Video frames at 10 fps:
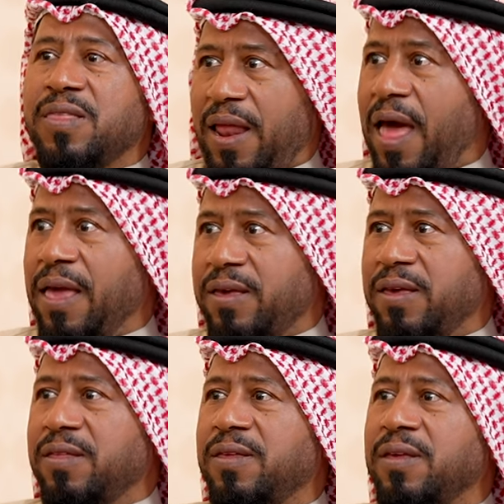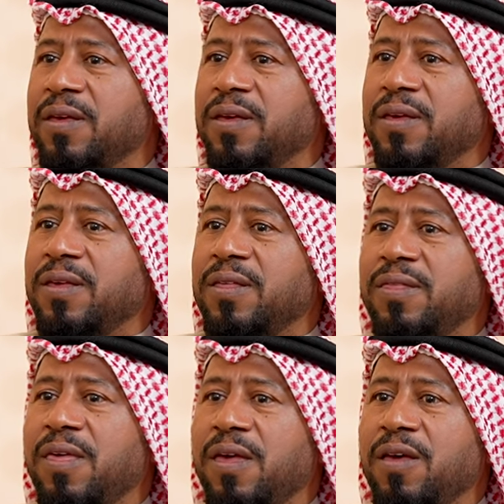like
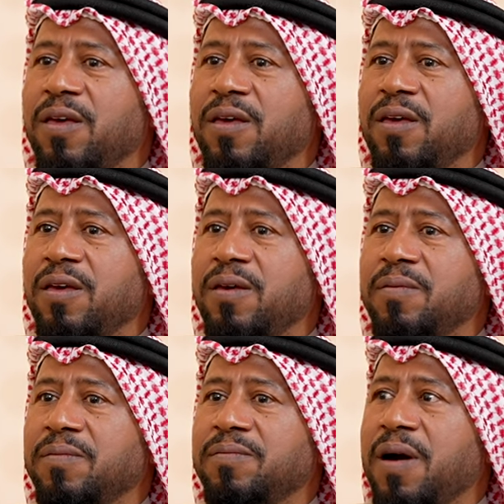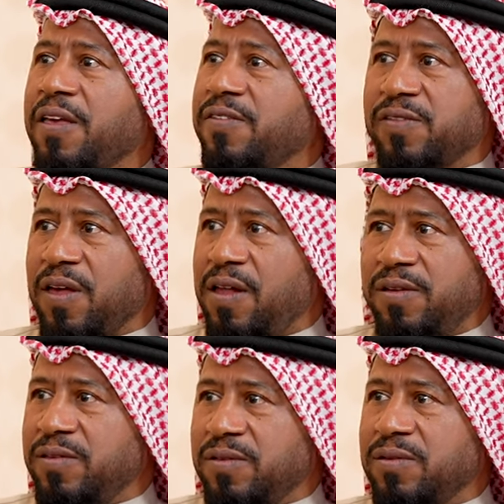it. My
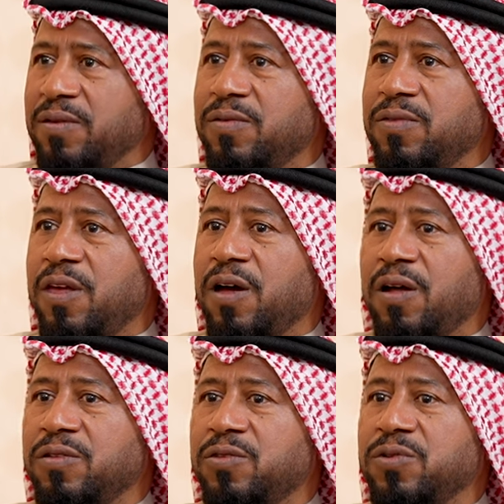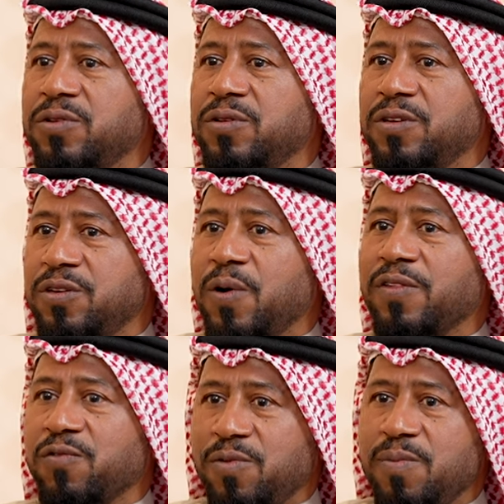son, he
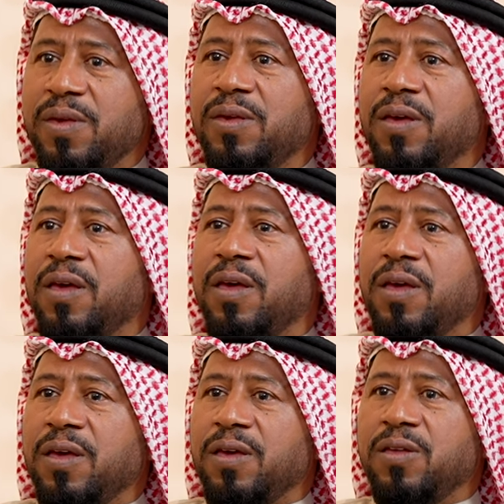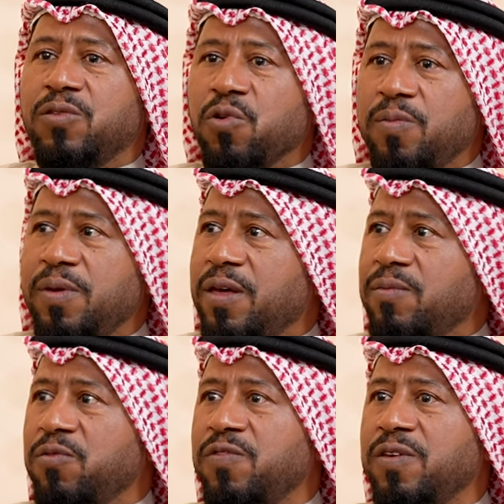was with me. He told me the
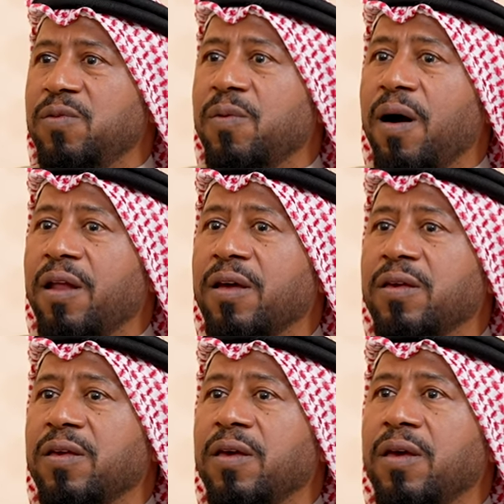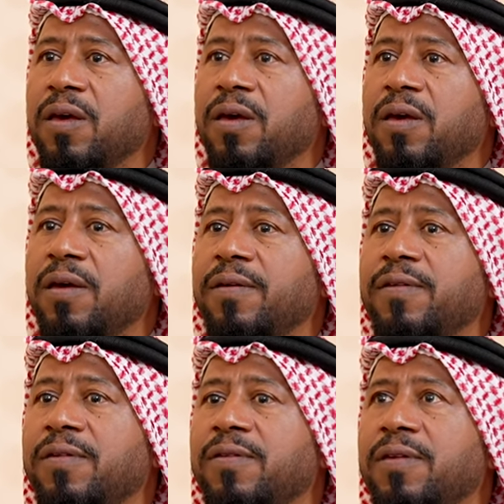movie Mubarak
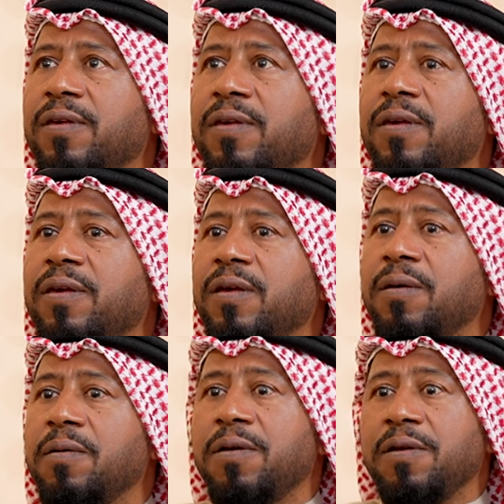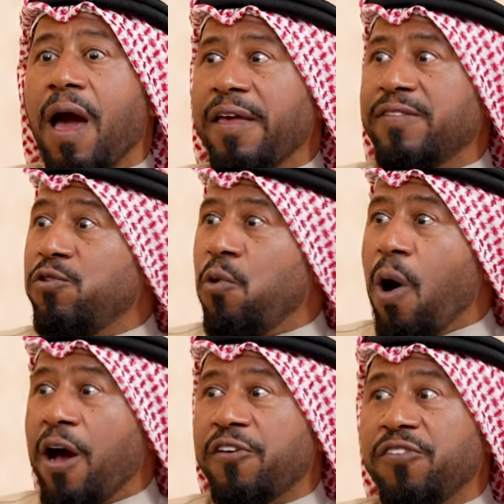is nice,
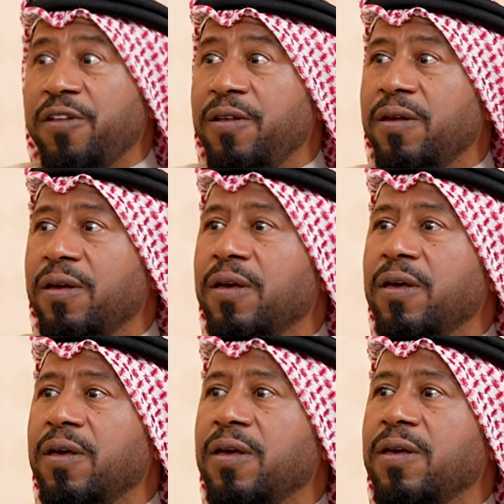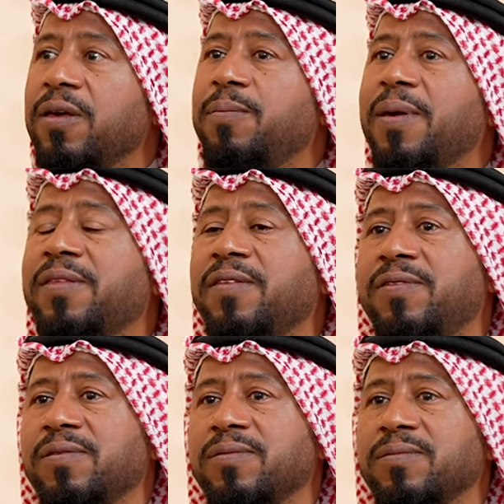no action, but
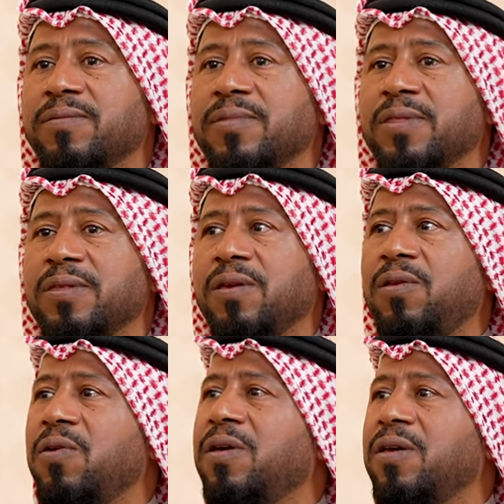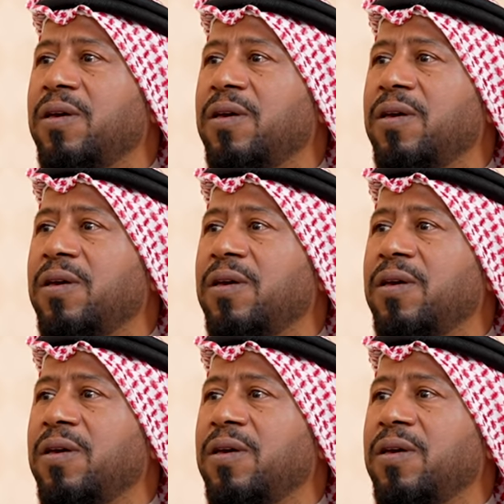it's look